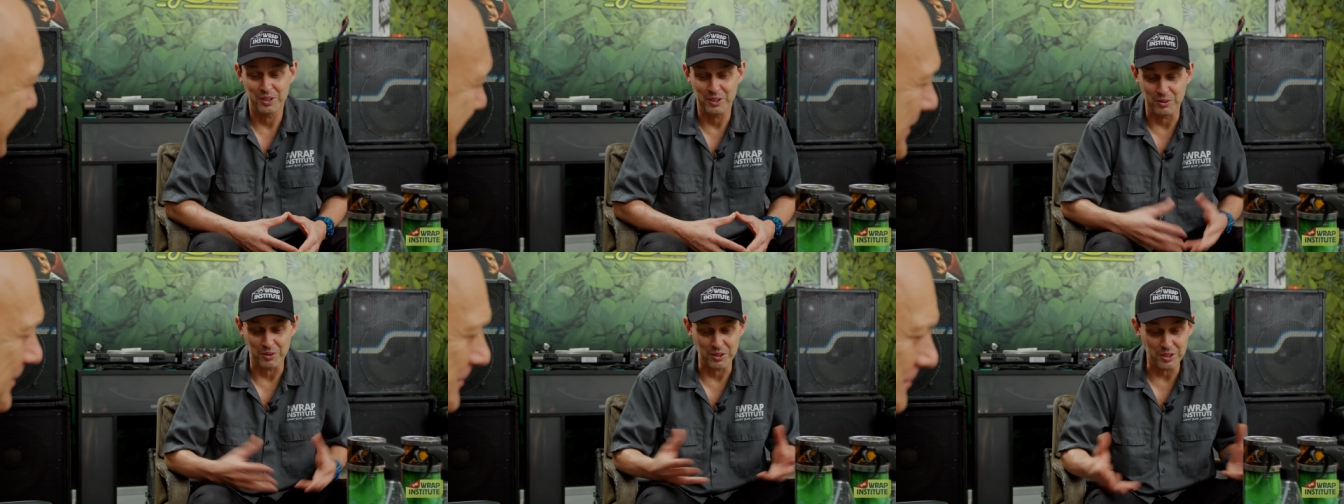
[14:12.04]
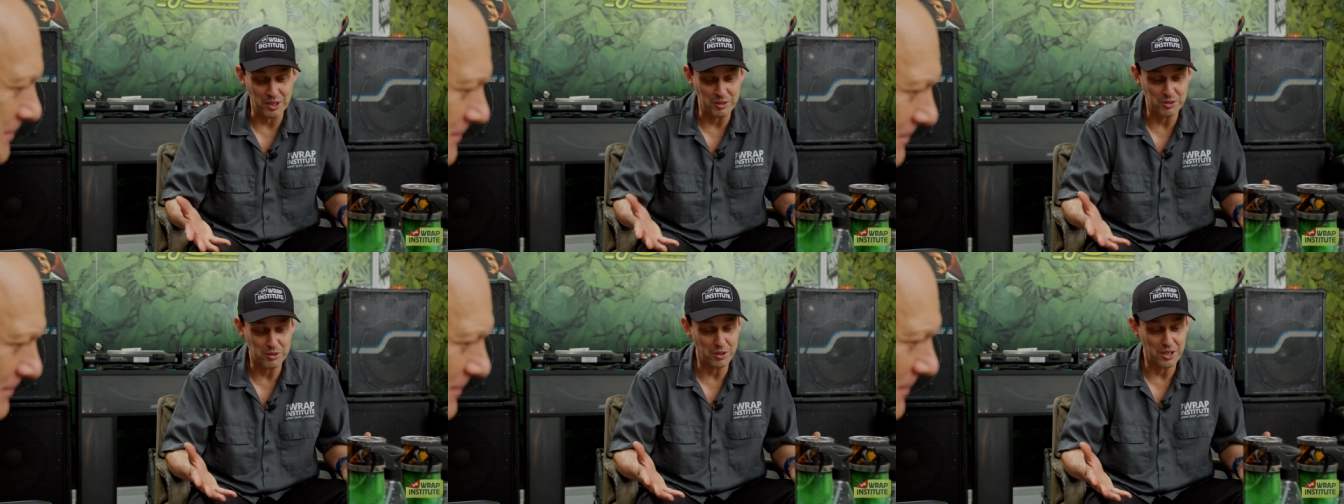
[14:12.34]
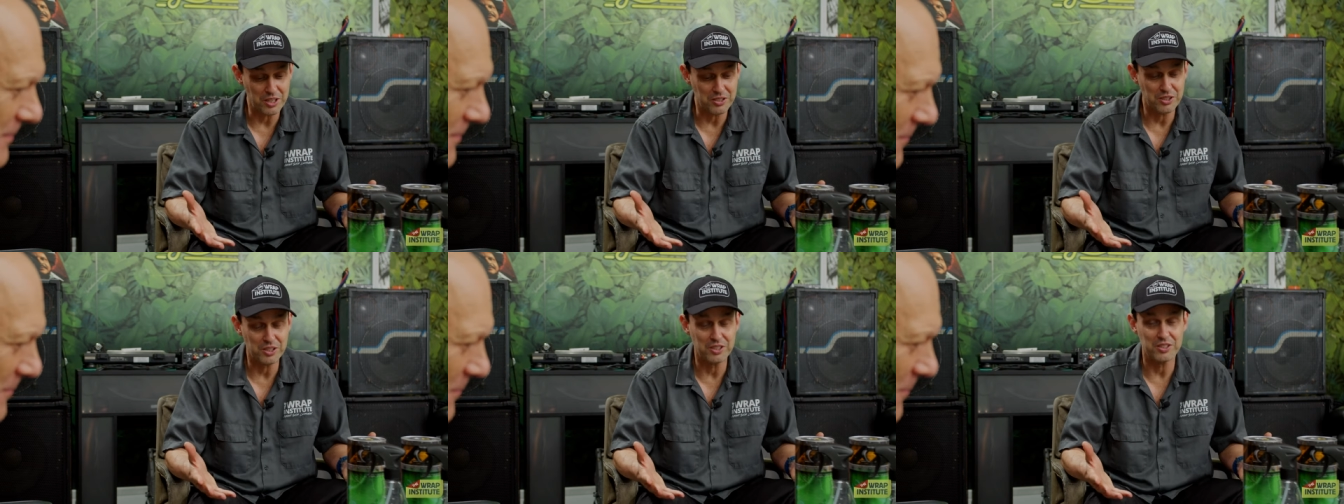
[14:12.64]
Very yeah. cool. So
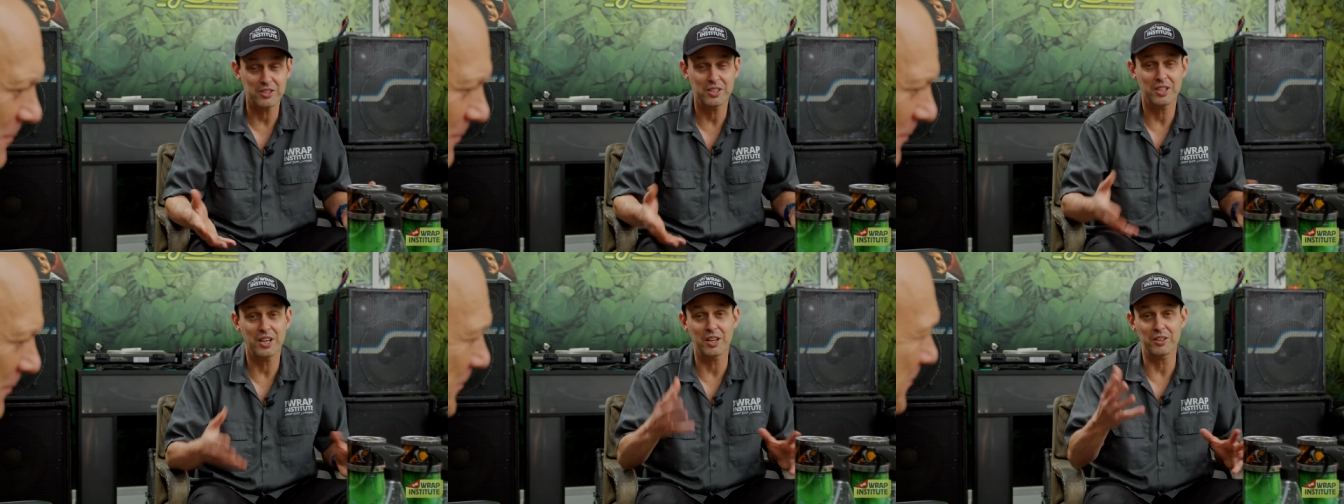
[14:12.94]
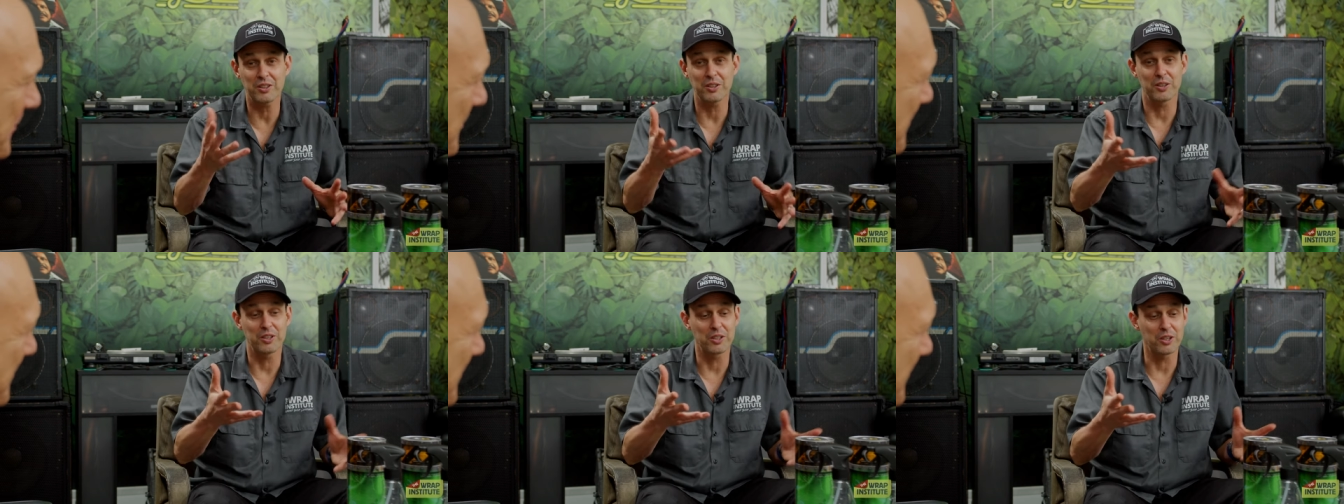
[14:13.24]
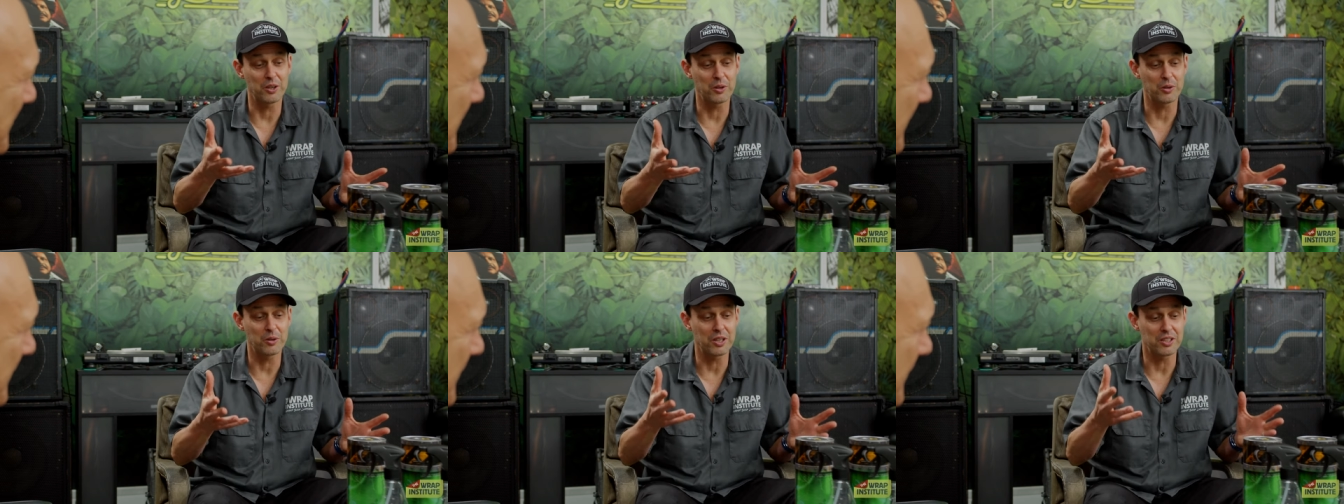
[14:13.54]
as you can see out there,
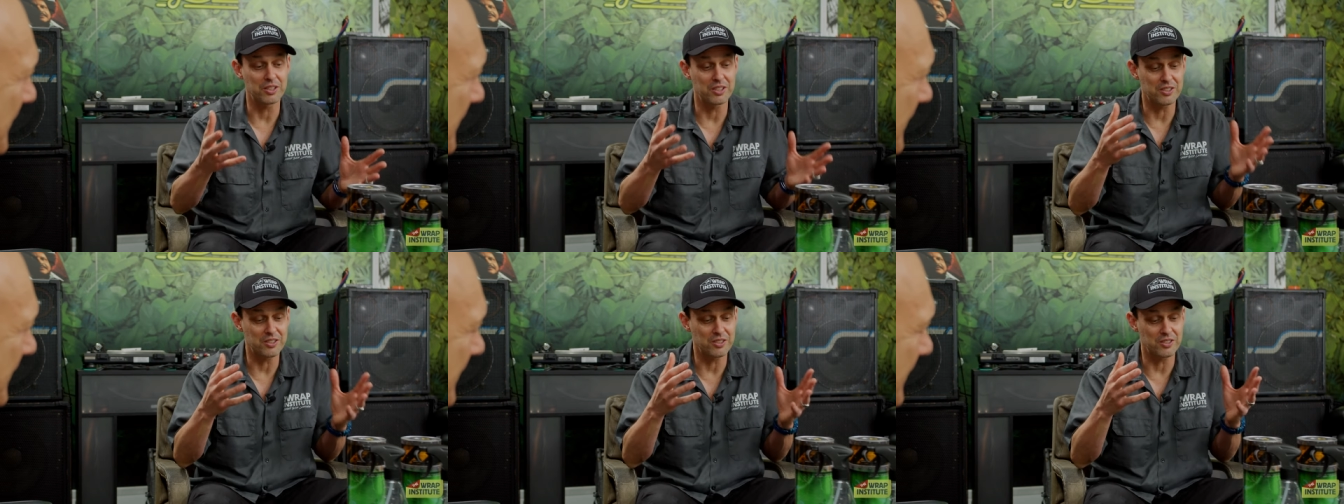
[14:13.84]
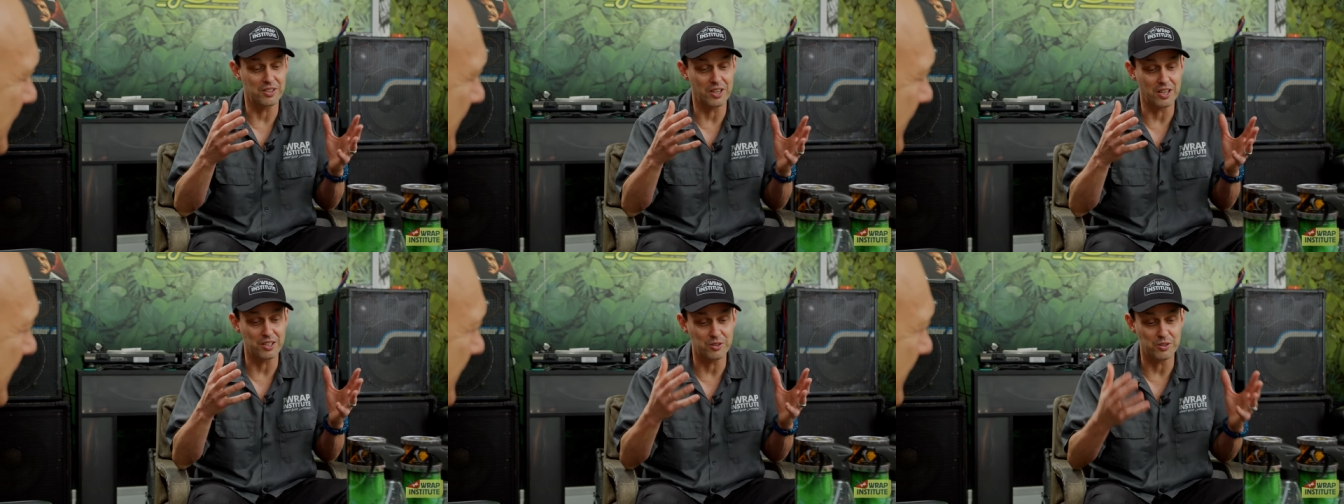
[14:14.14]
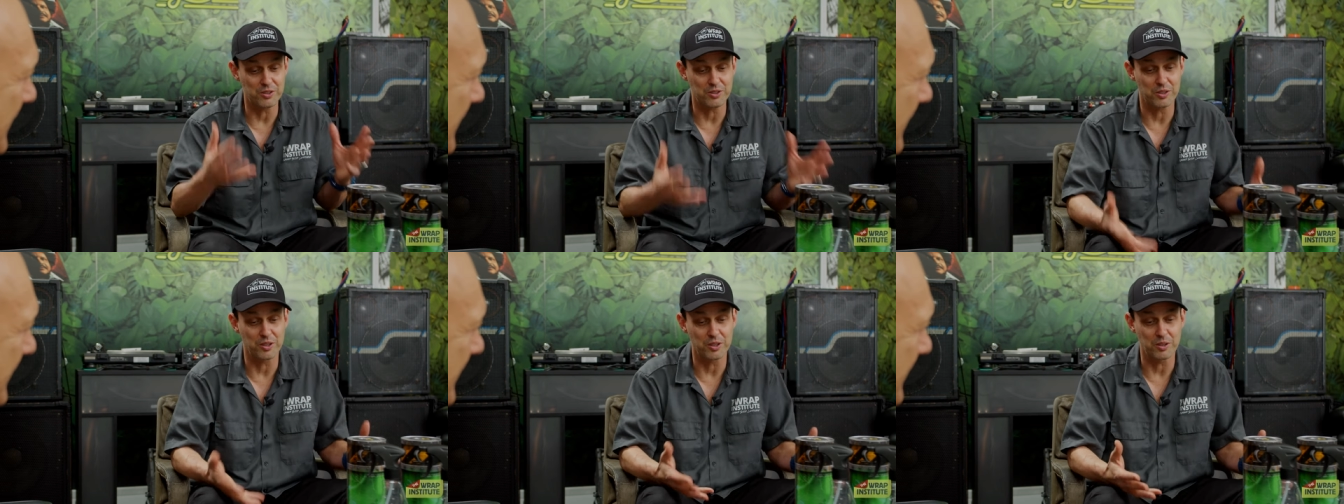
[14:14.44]
you know, this is not
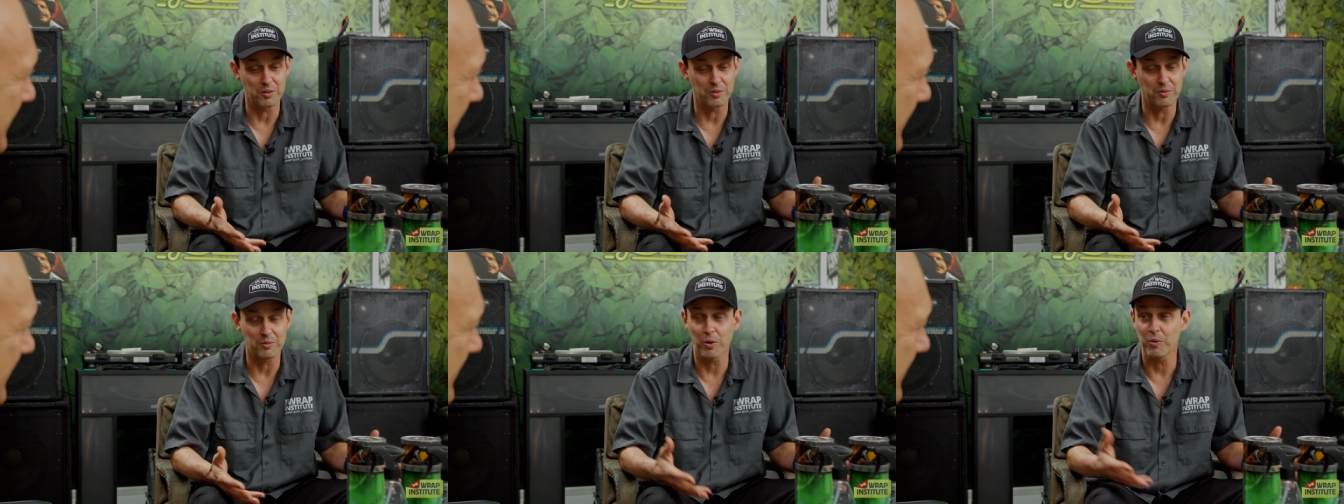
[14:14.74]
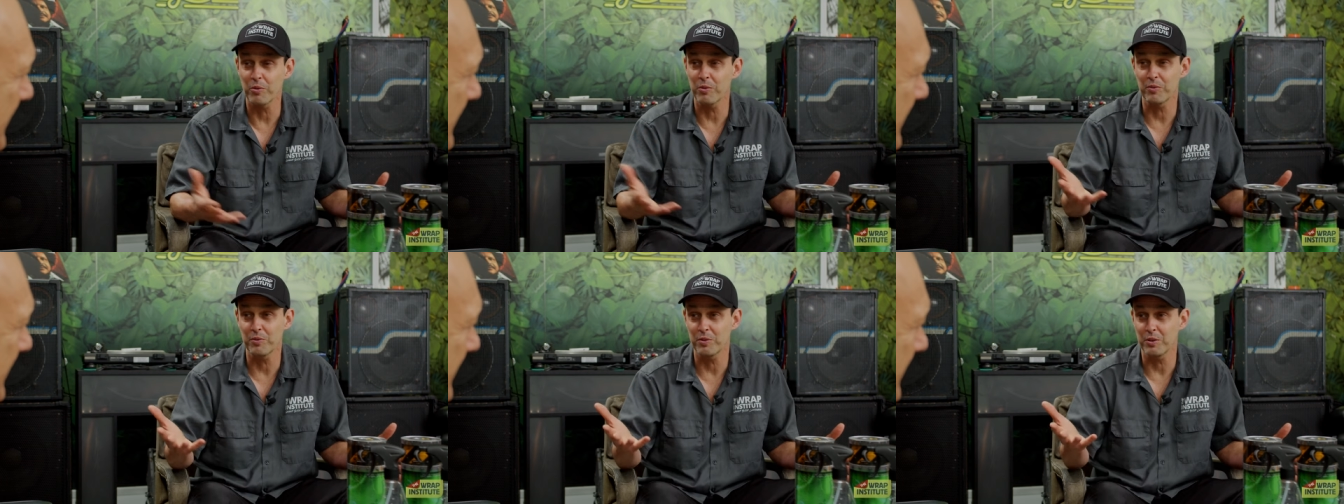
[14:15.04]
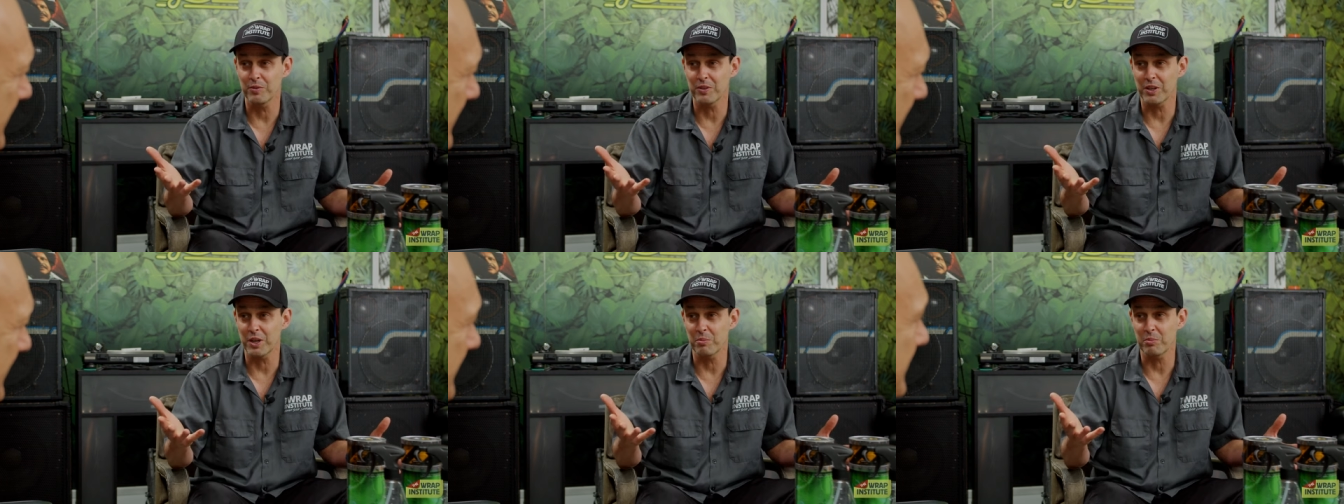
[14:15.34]
just an
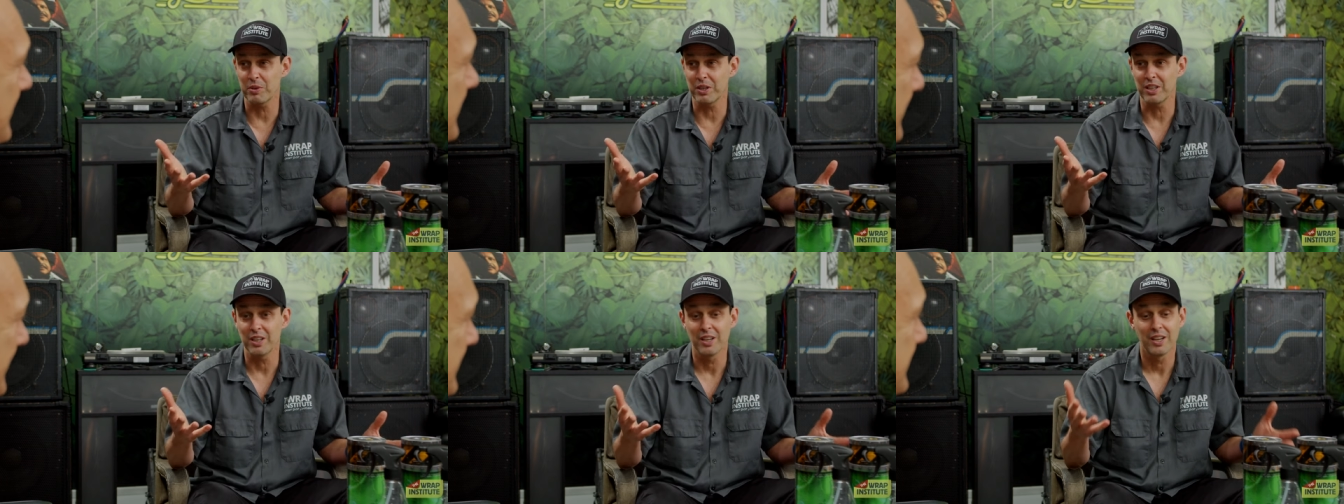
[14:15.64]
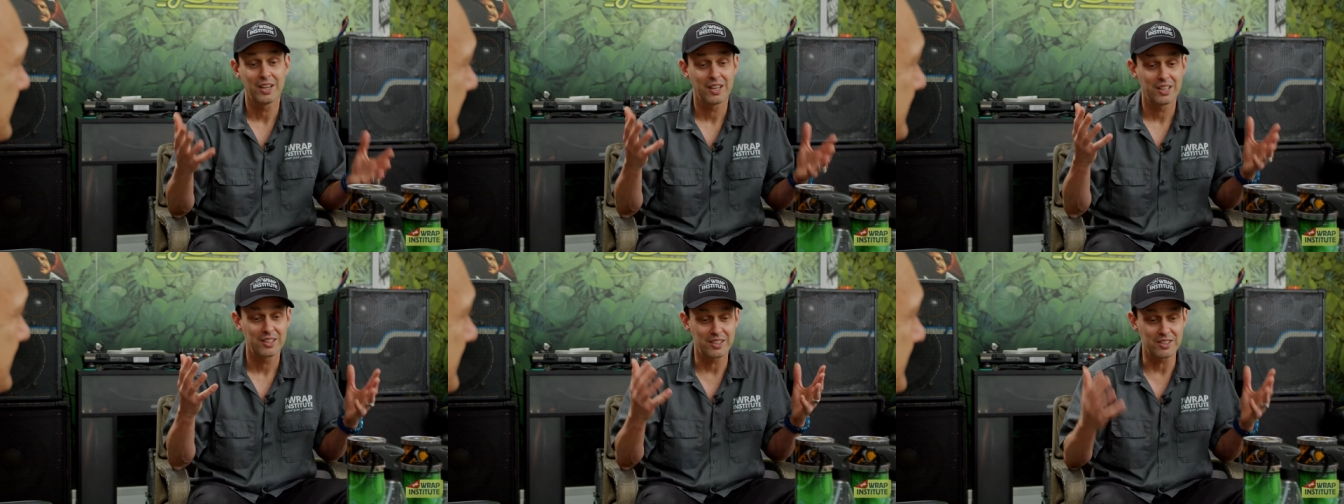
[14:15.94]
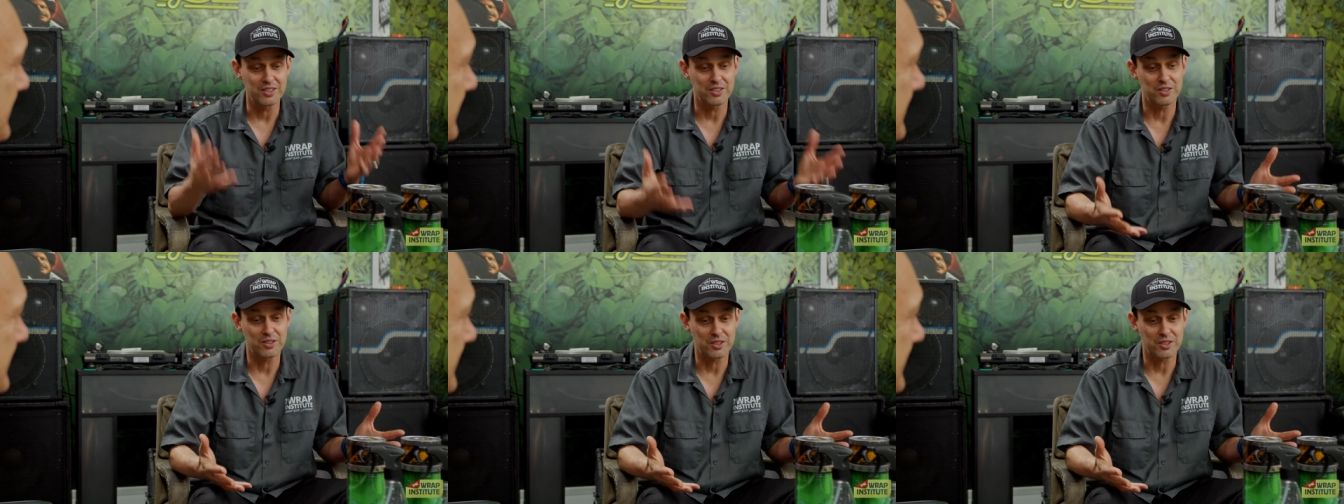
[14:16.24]
overview of a company. Mm. This